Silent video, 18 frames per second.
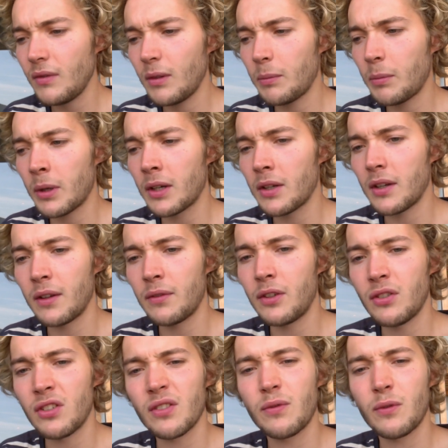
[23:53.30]
But if
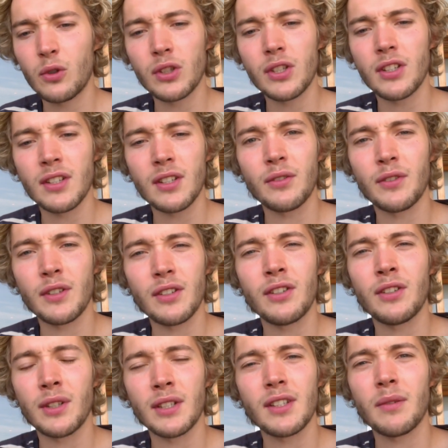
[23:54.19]
you just force yourself into
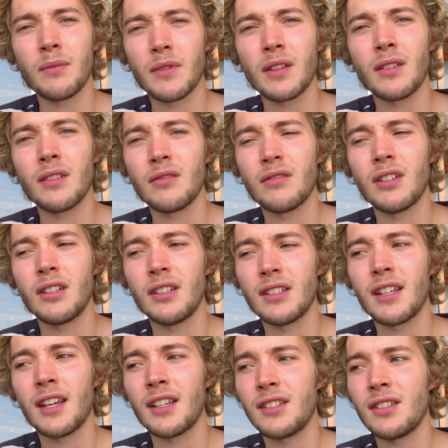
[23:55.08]
doing something that really
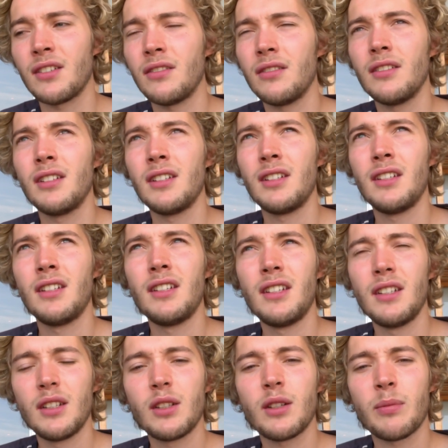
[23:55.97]
scares you,
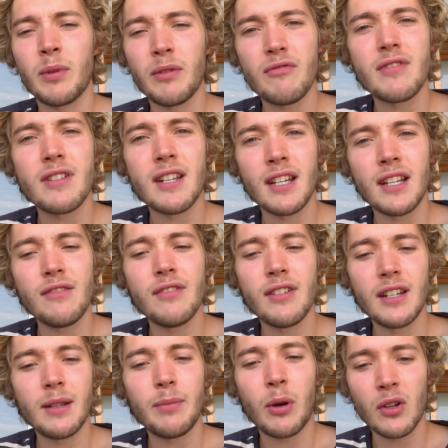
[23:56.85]
it can be really,
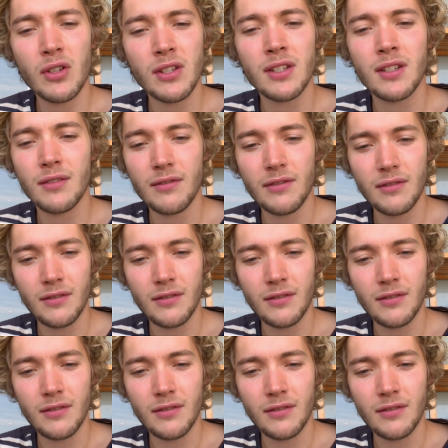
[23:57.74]
really positive.